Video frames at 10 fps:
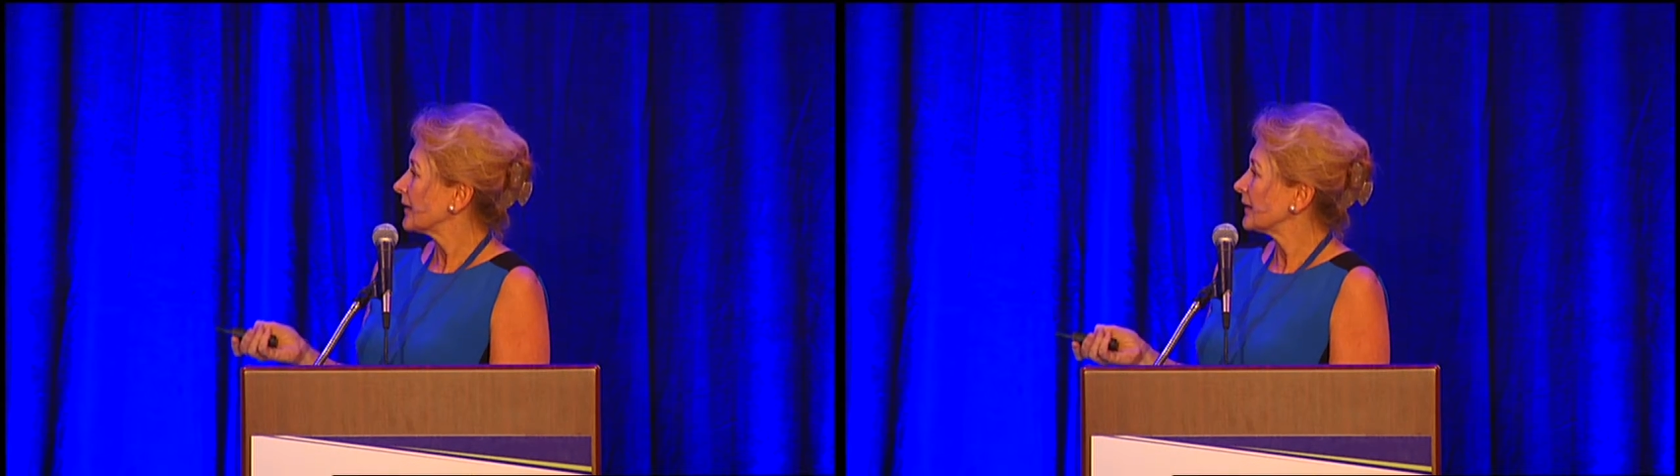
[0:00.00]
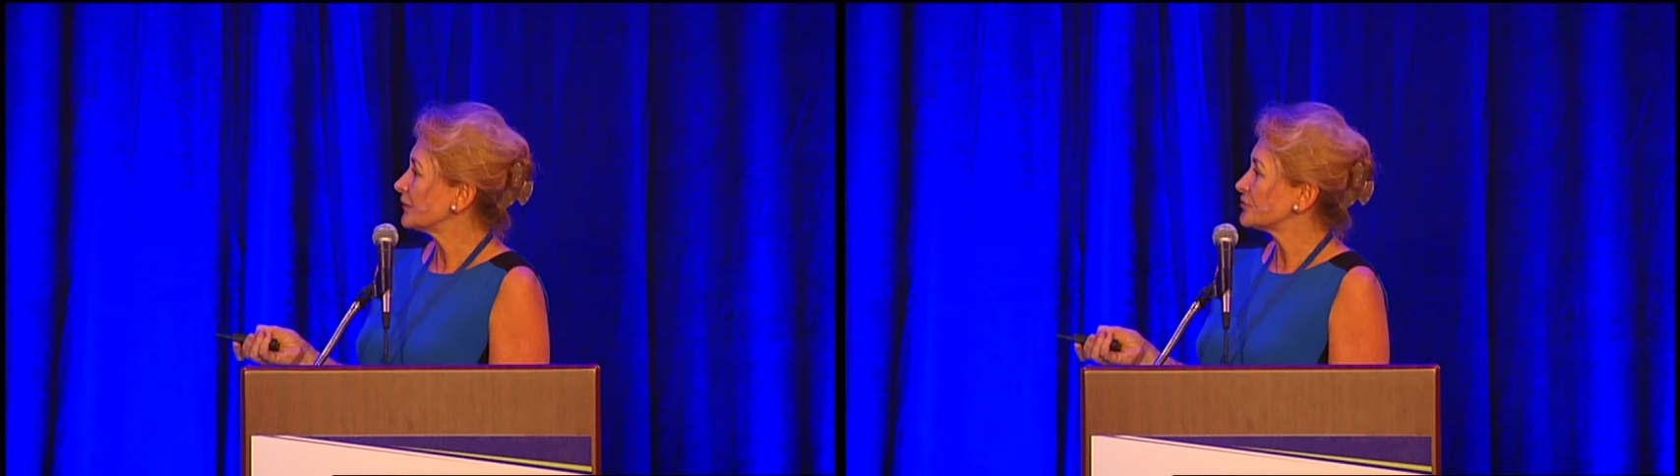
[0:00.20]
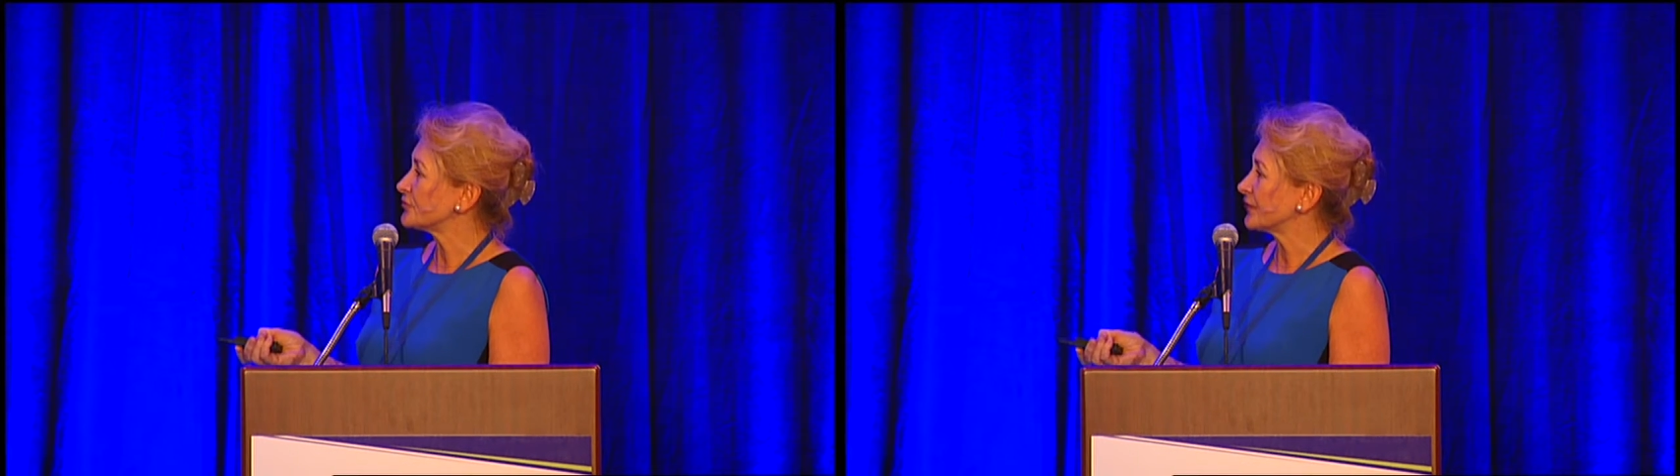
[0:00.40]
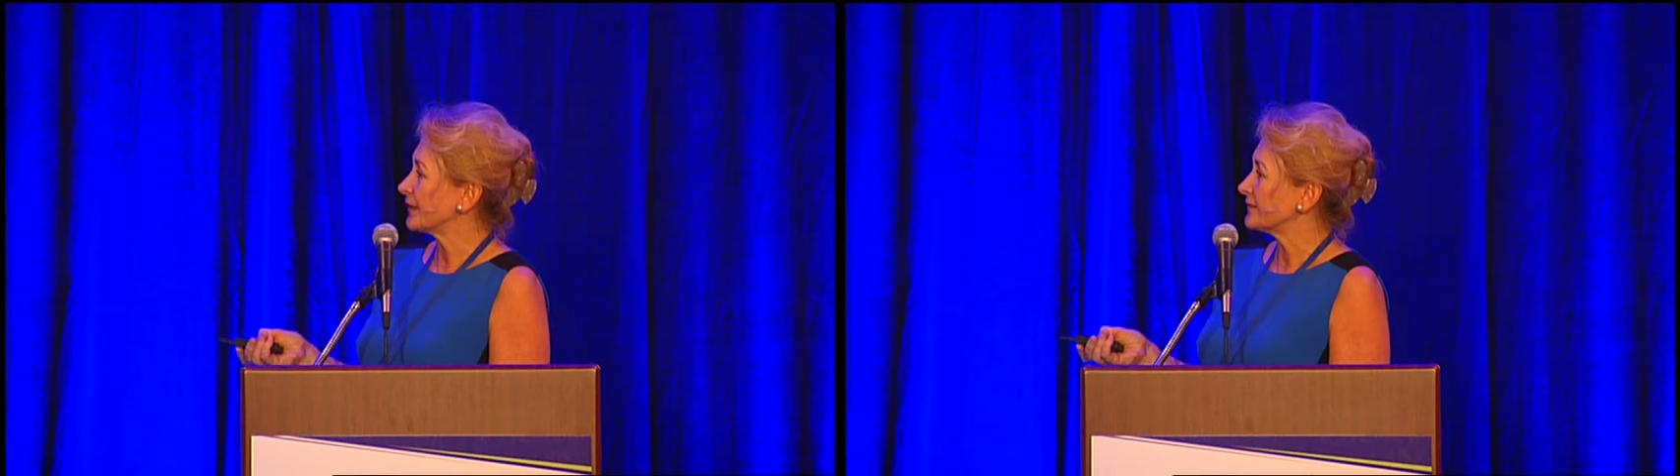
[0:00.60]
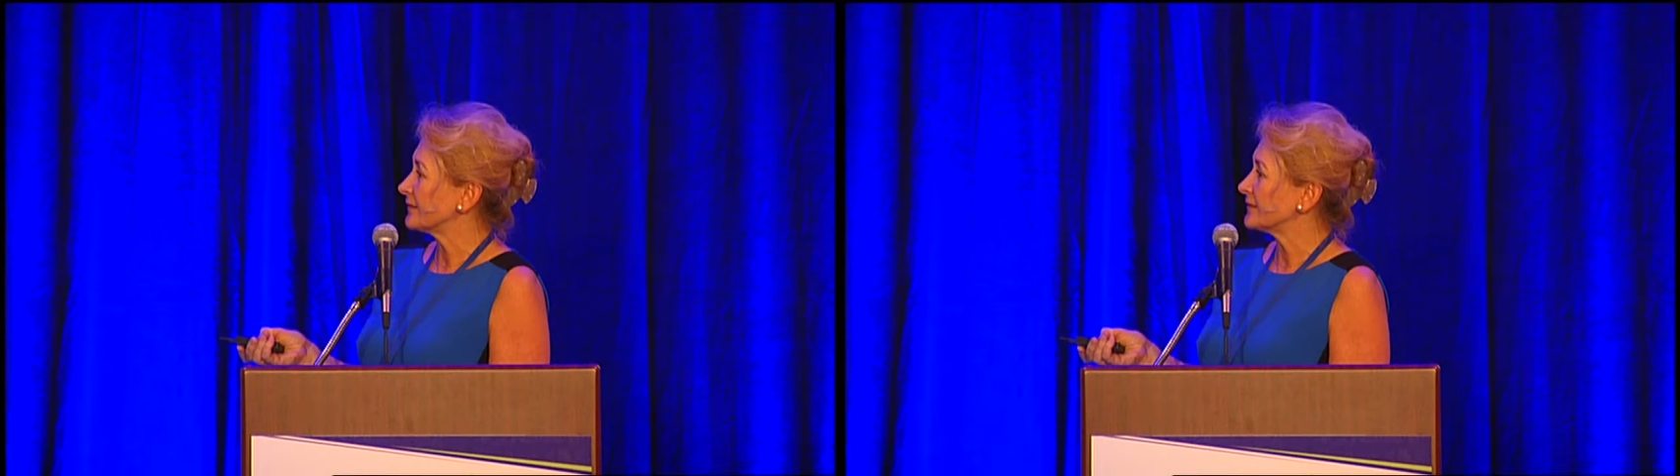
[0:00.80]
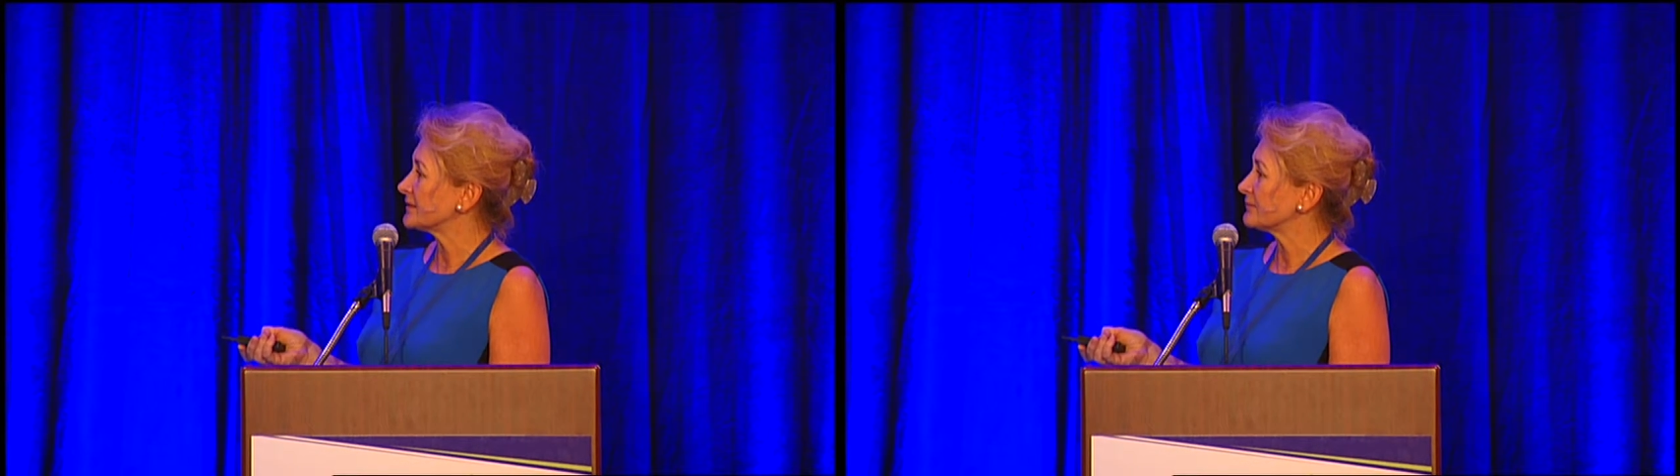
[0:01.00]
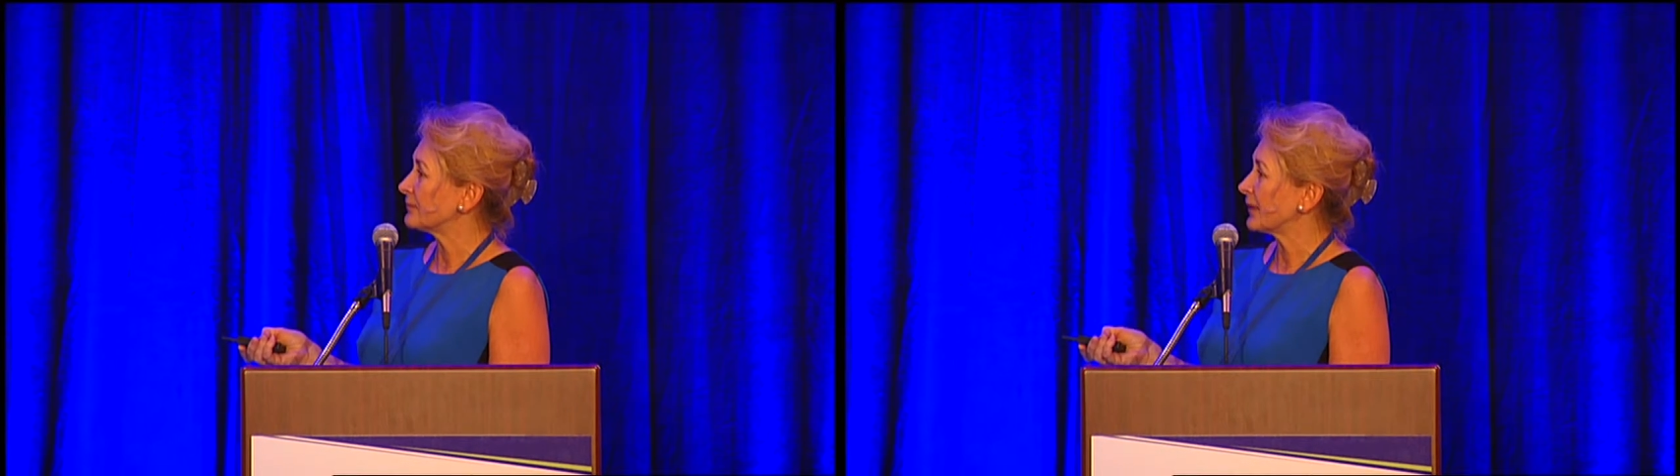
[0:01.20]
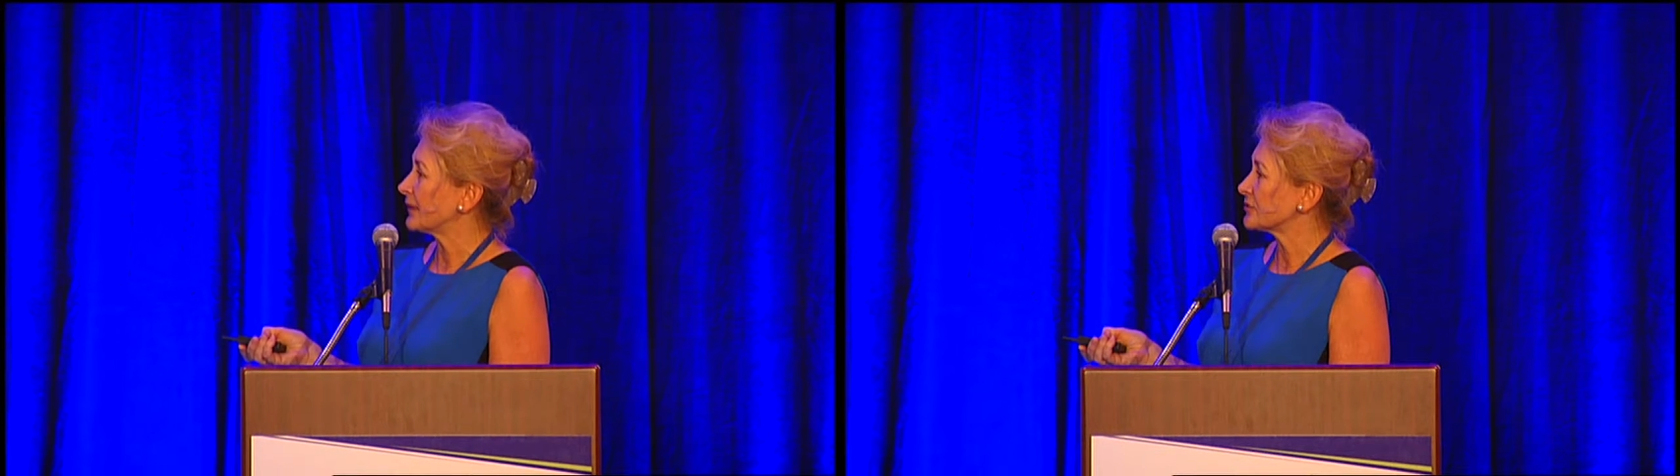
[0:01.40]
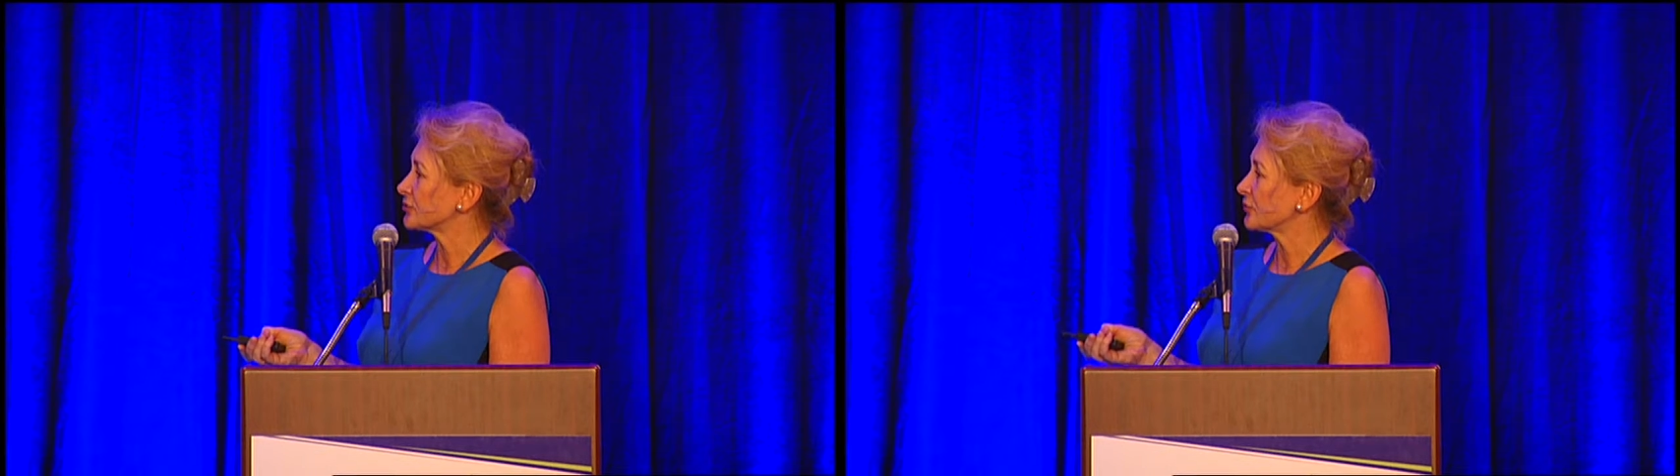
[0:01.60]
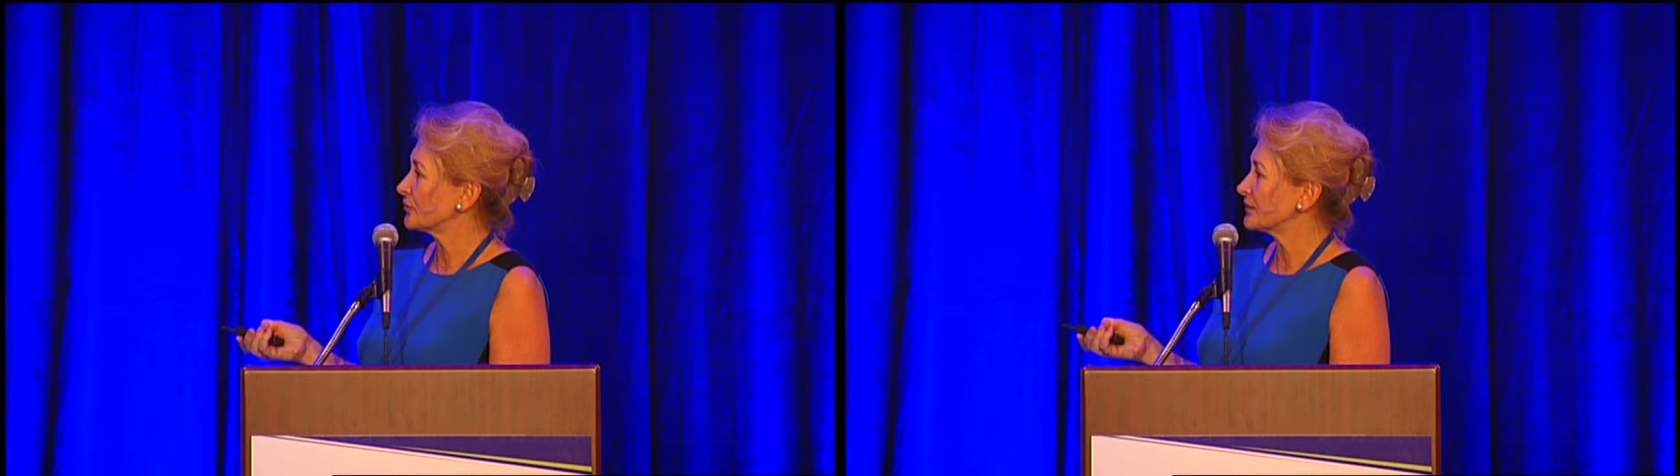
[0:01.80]
illustrate this by
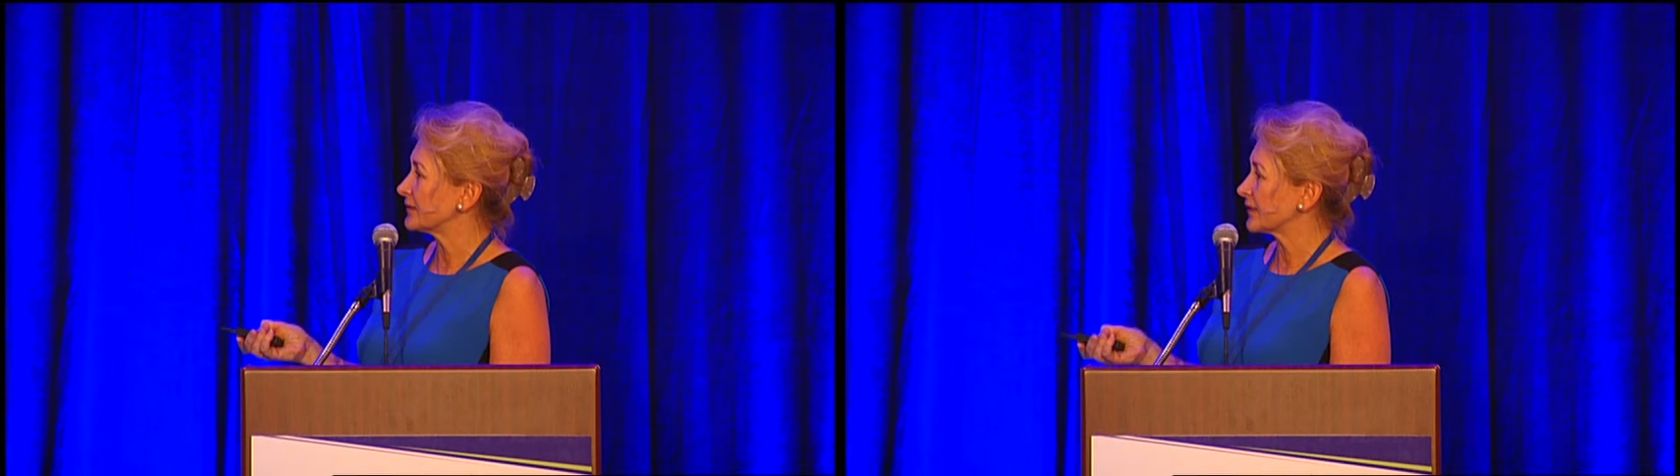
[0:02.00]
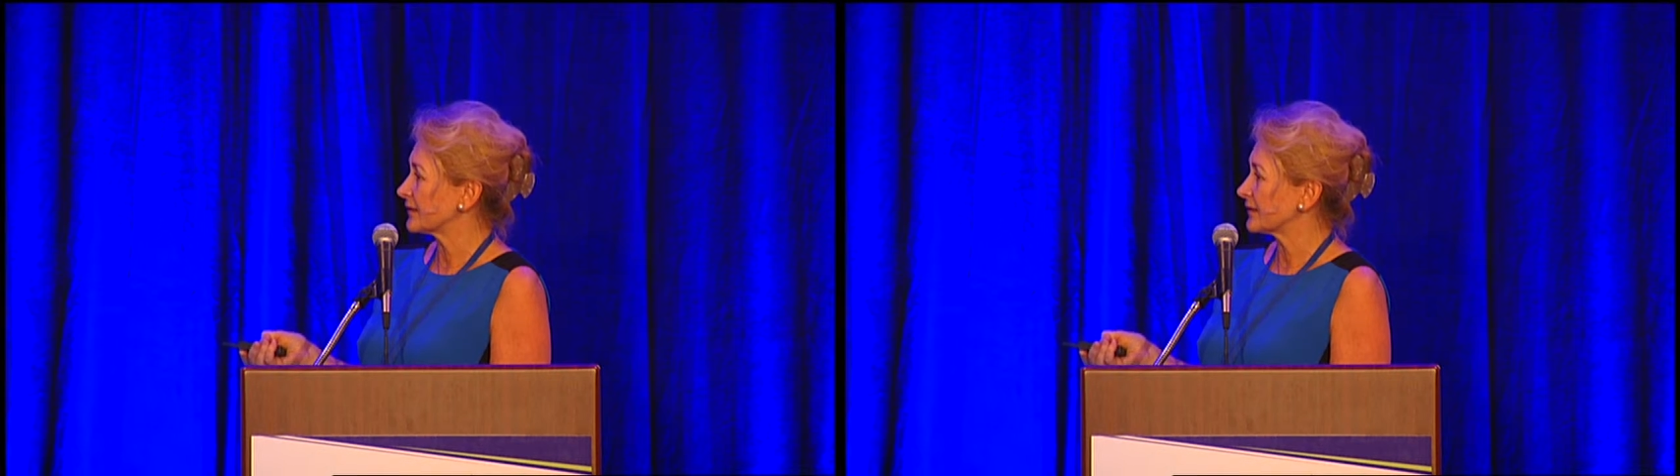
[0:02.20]
showing